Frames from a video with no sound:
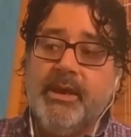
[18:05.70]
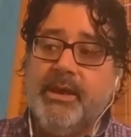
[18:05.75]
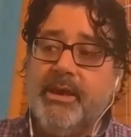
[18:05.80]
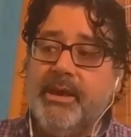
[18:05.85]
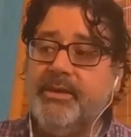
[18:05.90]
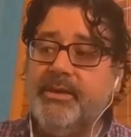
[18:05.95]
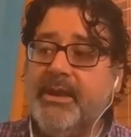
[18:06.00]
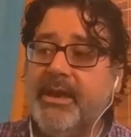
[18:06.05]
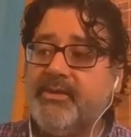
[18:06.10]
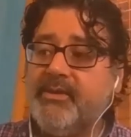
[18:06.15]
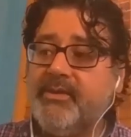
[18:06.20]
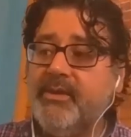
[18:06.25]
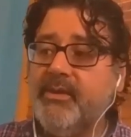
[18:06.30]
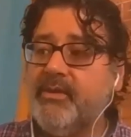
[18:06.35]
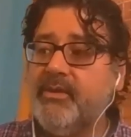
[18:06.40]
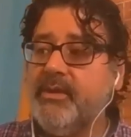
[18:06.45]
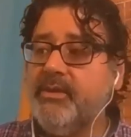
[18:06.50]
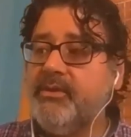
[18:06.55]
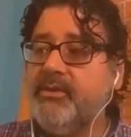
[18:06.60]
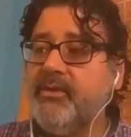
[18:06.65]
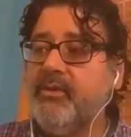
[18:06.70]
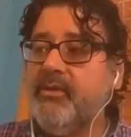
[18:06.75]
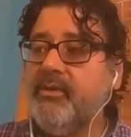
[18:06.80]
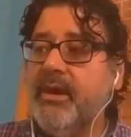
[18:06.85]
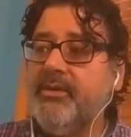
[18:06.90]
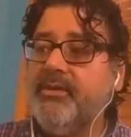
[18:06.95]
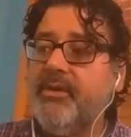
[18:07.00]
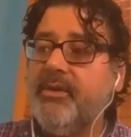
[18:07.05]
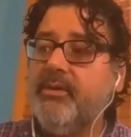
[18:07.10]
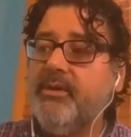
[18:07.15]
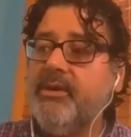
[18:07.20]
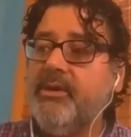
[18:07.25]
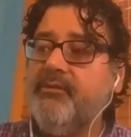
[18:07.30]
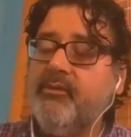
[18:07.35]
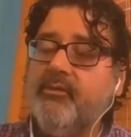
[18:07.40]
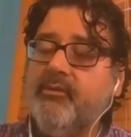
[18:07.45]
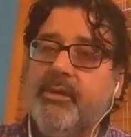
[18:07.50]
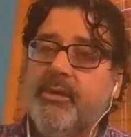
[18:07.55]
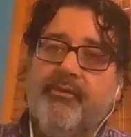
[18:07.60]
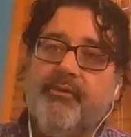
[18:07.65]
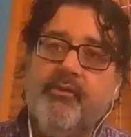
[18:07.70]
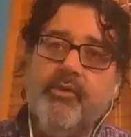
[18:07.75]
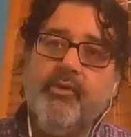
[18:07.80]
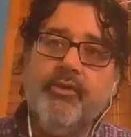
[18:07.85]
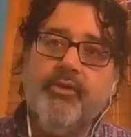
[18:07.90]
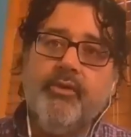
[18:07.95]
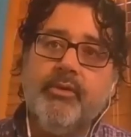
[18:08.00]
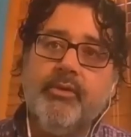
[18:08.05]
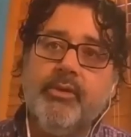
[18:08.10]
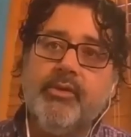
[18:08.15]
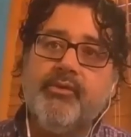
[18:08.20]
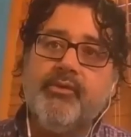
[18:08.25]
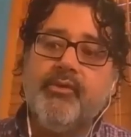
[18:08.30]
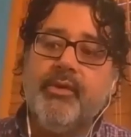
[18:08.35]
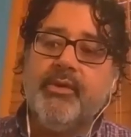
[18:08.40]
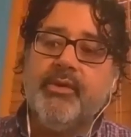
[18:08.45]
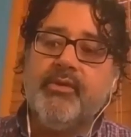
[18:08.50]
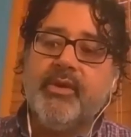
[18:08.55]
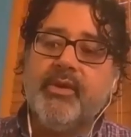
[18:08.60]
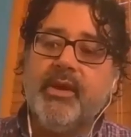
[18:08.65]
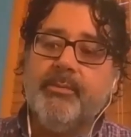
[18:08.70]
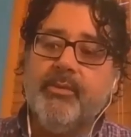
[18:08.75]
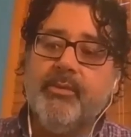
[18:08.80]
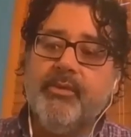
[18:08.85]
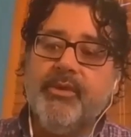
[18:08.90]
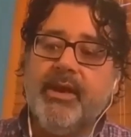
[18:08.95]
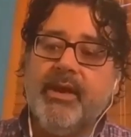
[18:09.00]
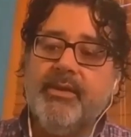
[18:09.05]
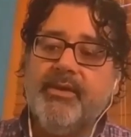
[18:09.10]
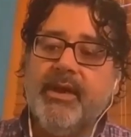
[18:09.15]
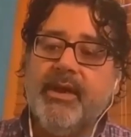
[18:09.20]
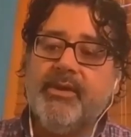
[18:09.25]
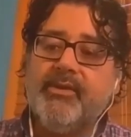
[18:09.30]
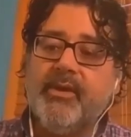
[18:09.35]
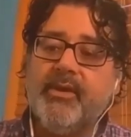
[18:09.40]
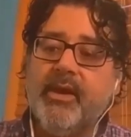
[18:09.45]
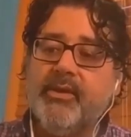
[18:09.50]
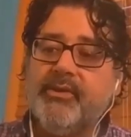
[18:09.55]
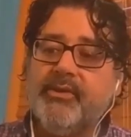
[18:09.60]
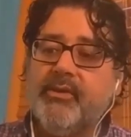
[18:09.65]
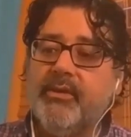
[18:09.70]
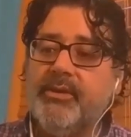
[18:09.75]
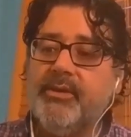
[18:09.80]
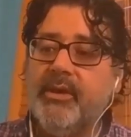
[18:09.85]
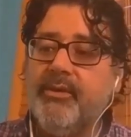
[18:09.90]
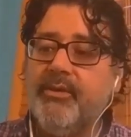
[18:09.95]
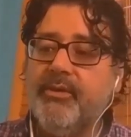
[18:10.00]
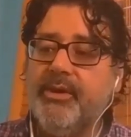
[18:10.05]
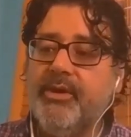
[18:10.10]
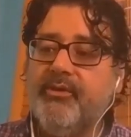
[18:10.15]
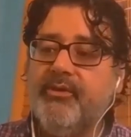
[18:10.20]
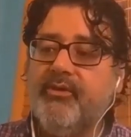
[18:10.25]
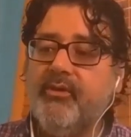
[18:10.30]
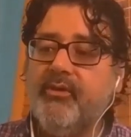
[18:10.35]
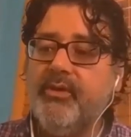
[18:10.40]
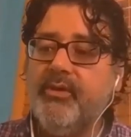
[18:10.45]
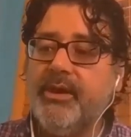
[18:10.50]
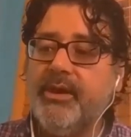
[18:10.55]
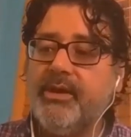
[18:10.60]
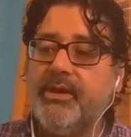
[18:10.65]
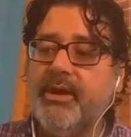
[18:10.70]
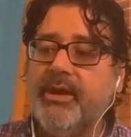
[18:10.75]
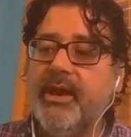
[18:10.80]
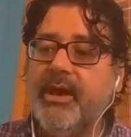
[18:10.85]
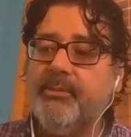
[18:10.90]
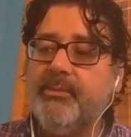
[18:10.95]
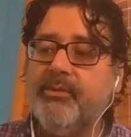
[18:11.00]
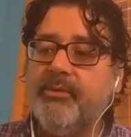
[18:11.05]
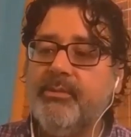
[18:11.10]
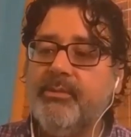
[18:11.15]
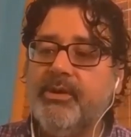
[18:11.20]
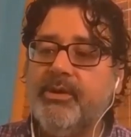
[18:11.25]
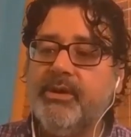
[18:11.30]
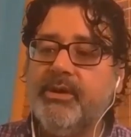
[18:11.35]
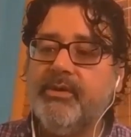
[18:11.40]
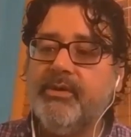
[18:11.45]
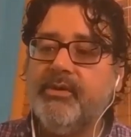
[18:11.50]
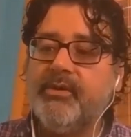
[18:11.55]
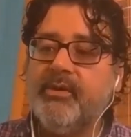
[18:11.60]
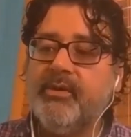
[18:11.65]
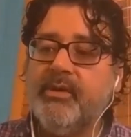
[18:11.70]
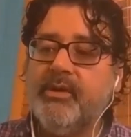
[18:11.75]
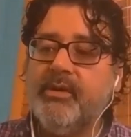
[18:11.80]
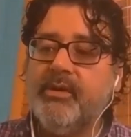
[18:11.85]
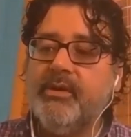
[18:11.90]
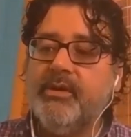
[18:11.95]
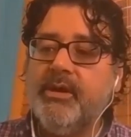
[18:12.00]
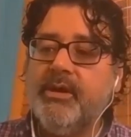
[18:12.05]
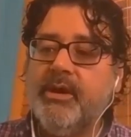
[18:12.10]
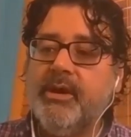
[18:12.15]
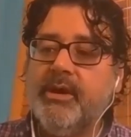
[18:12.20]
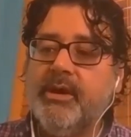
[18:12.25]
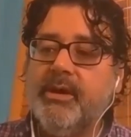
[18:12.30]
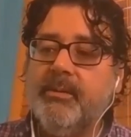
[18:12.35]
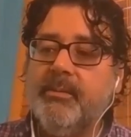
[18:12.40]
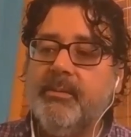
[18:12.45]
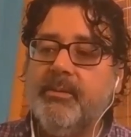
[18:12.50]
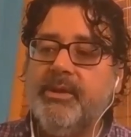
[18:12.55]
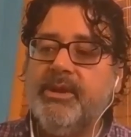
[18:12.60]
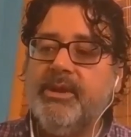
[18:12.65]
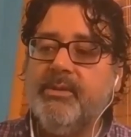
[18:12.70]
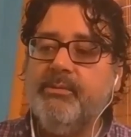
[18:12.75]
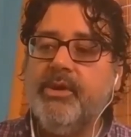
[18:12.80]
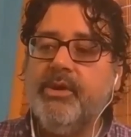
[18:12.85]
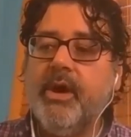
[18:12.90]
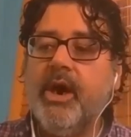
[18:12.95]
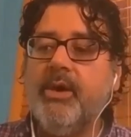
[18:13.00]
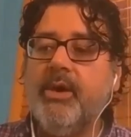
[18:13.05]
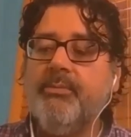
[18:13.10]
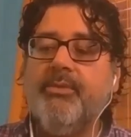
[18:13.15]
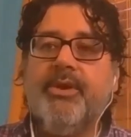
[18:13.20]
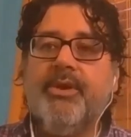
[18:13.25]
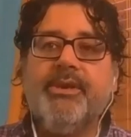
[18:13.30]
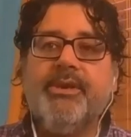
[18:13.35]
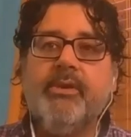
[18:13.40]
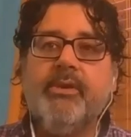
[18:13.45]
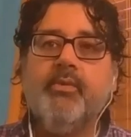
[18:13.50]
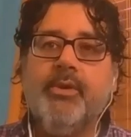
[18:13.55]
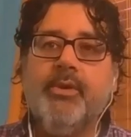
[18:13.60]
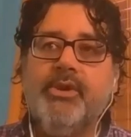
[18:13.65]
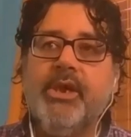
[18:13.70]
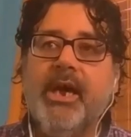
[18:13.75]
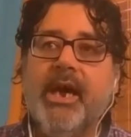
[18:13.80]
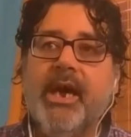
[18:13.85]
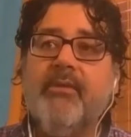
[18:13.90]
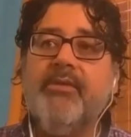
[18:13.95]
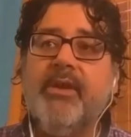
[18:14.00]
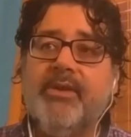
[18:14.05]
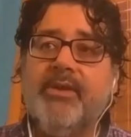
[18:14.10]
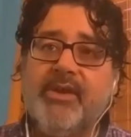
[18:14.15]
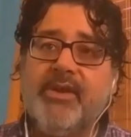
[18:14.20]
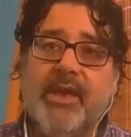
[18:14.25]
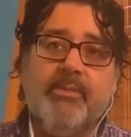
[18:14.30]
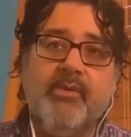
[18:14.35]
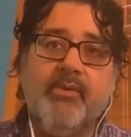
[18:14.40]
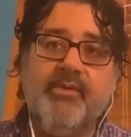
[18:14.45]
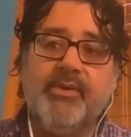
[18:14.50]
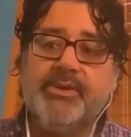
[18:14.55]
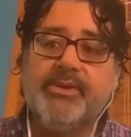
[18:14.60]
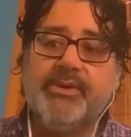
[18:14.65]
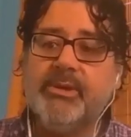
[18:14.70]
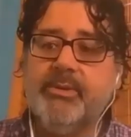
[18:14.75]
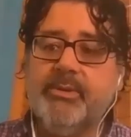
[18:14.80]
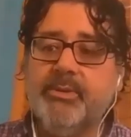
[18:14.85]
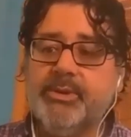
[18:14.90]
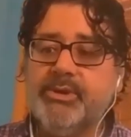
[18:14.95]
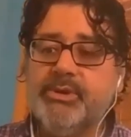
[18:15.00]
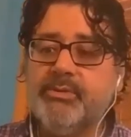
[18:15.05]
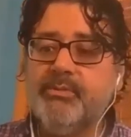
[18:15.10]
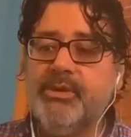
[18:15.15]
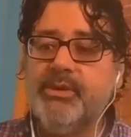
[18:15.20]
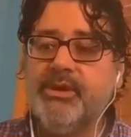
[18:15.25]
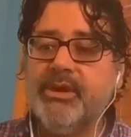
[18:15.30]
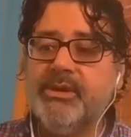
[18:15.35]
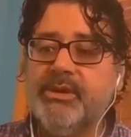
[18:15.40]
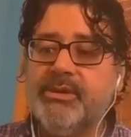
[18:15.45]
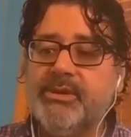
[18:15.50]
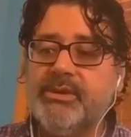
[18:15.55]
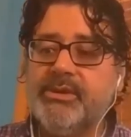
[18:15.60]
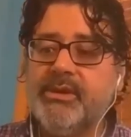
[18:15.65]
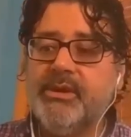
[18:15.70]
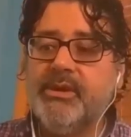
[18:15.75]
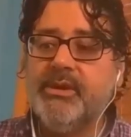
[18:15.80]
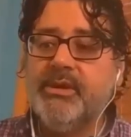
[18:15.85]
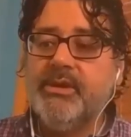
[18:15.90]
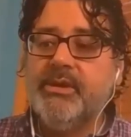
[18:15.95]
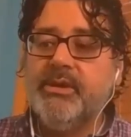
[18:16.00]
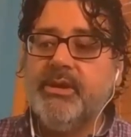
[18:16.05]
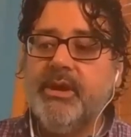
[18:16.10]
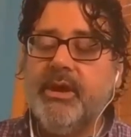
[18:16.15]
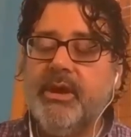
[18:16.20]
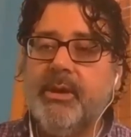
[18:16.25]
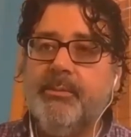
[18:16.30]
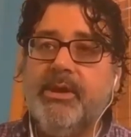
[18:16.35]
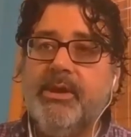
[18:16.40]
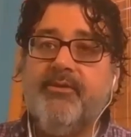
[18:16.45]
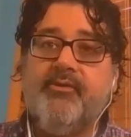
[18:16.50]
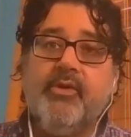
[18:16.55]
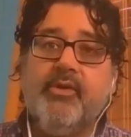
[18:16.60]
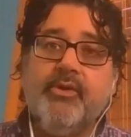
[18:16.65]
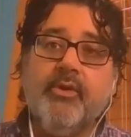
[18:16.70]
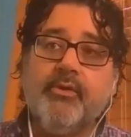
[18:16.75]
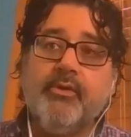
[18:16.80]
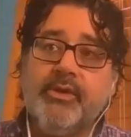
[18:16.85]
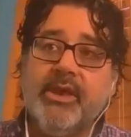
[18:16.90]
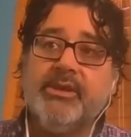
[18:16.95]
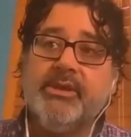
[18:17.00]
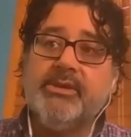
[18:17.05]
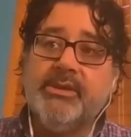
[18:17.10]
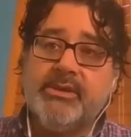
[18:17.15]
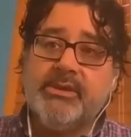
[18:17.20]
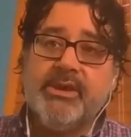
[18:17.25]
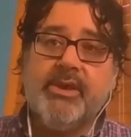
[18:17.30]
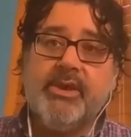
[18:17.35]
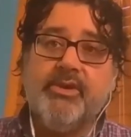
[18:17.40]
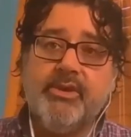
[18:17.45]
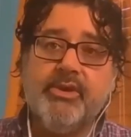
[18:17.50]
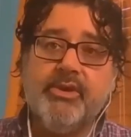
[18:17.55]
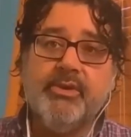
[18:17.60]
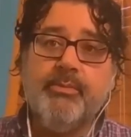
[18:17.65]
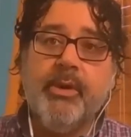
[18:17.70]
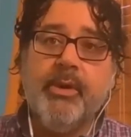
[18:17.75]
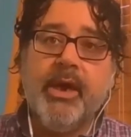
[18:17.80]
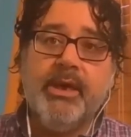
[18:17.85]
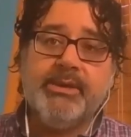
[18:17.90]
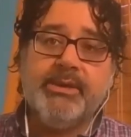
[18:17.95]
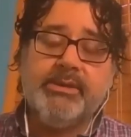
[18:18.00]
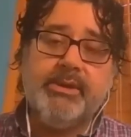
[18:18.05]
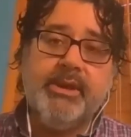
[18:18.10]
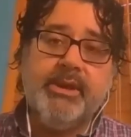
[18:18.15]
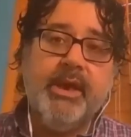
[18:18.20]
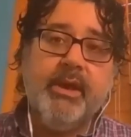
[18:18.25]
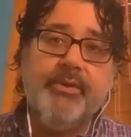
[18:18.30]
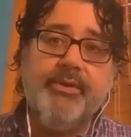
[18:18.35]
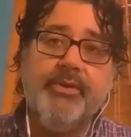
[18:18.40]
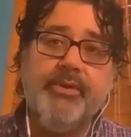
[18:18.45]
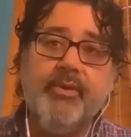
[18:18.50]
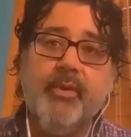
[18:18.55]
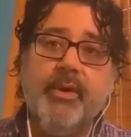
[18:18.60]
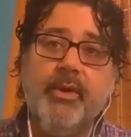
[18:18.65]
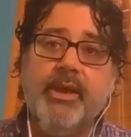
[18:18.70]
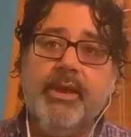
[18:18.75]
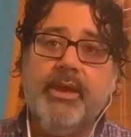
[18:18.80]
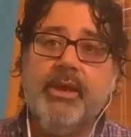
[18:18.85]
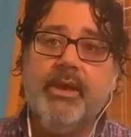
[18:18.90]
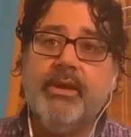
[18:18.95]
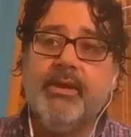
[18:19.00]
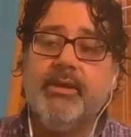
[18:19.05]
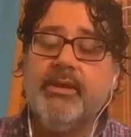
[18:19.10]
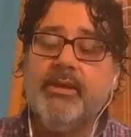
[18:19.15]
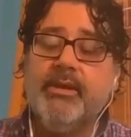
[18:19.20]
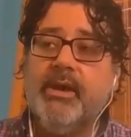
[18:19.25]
And that's the thing too. I think even with funerals, for example, that's also another issue that can happen, because it can be heartbreaking when you have that type of exclusion, because if you don't get to say your goodbyes in a healthy way,